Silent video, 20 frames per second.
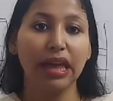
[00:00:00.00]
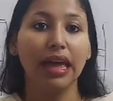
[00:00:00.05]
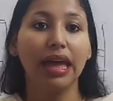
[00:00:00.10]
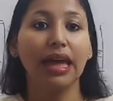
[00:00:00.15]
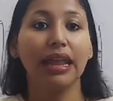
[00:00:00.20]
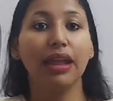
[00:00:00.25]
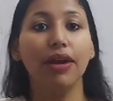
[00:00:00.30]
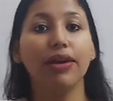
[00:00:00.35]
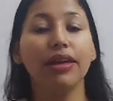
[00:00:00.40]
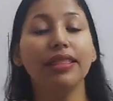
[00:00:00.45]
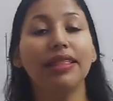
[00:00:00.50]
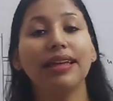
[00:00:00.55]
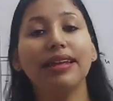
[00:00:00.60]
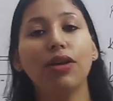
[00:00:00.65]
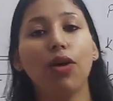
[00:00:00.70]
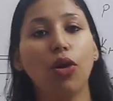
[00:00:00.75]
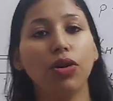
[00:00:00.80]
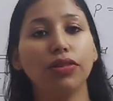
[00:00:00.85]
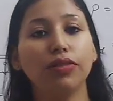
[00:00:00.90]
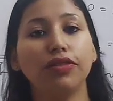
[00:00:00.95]
Now, in that
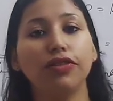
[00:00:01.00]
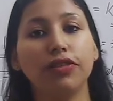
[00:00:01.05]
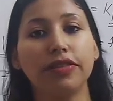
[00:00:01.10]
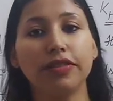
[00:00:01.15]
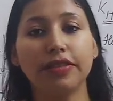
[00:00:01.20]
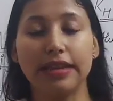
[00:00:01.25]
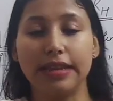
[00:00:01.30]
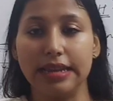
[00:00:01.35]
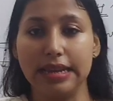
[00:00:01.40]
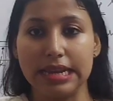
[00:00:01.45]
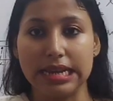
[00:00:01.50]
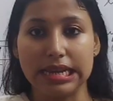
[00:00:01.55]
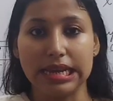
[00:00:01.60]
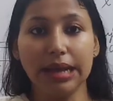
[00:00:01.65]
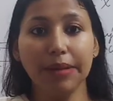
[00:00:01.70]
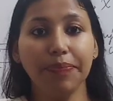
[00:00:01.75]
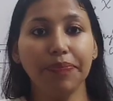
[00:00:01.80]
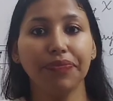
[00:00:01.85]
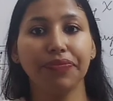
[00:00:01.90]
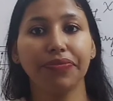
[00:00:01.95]
oxygen cylinder,
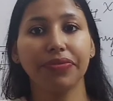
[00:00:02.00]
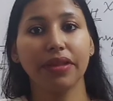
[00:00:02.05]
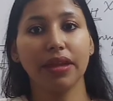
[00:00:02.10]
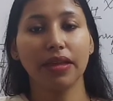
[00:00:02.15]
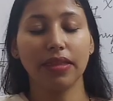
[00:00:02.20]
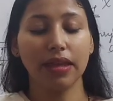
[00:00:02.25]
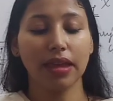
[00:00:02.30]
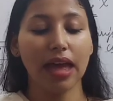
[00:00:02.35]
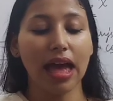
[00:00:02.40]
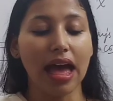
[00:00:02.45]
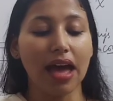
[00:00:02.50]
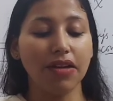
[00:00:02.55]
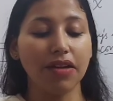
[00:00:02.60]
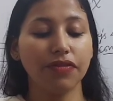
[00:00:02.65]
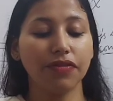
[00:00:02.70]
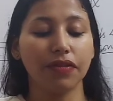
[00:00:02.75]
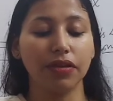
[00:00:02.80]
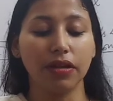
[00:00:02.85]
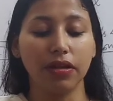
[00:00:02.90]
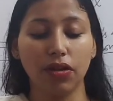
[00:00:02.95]
they have
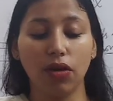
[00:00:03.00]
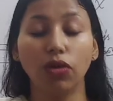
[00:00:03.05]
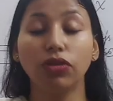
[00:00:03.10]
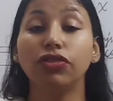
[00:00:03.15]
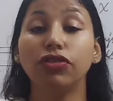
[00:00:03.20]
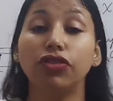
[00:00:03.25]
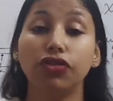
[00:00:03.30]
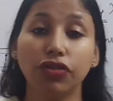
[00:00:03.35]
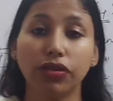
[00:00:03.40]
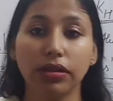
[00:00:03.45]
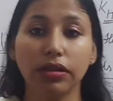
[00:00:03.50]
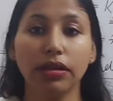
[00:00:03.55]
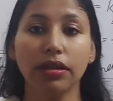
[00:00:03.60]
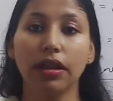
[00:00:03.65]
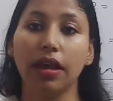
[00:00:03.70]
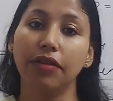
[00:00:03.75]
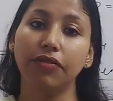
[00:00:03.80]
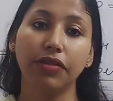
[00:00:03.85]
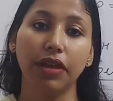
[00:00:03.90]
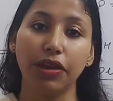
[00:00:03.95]
oxygen, they
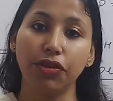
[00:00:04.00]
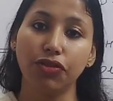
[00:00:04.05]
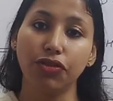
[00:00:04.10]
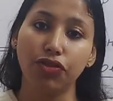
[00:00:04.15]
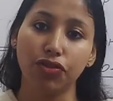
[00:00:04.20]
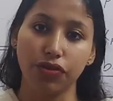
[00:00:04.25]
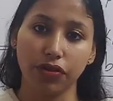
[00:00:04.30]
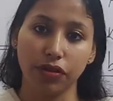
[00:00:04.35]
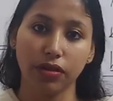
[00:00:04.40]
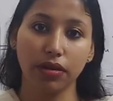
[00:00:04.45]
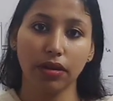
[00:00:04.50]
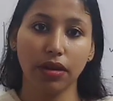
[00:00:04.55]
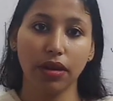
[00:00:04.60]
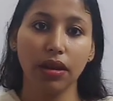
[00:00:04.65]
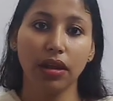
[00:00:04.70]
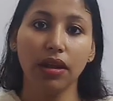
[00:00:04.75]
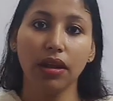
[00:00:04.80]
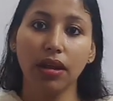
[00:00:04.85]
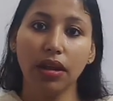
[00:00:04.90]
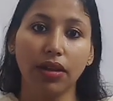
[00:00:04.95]
have nitrogen.
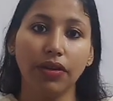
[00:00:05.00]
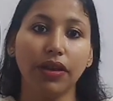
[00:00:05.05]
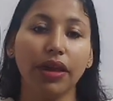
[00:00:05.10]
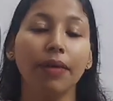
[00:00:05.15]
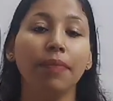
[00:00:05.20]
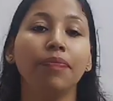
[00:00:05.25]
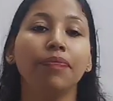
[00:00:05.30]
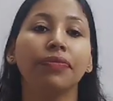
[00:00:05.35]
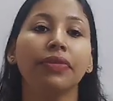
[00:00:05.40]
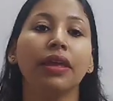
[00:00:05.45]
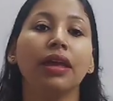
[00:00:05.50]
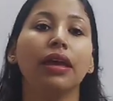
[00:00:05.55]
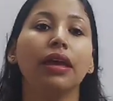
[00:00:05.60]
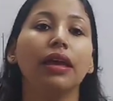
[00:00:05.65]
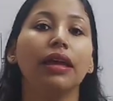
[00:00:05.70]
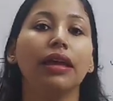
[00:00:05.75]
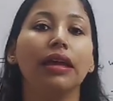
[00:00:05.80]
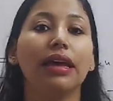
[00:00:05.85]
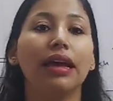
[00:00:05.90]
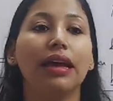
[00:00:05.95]
Okay?
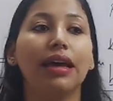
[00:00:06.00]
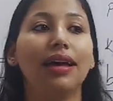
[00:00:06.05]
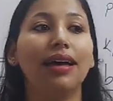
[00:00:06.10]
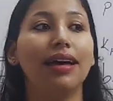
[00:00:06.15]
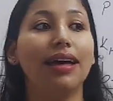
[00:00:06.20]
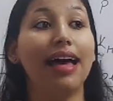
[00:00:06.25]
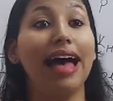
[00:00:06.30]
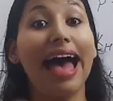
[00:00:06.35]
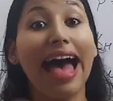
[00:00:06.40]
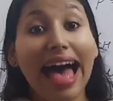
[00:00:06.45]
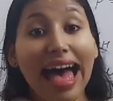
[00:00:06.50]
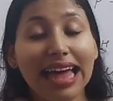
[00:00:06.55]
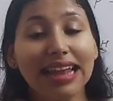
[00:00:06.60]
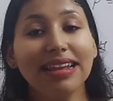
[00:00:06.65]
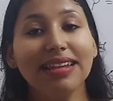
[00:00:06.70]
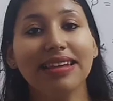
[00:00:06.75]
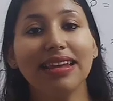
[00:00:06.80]
And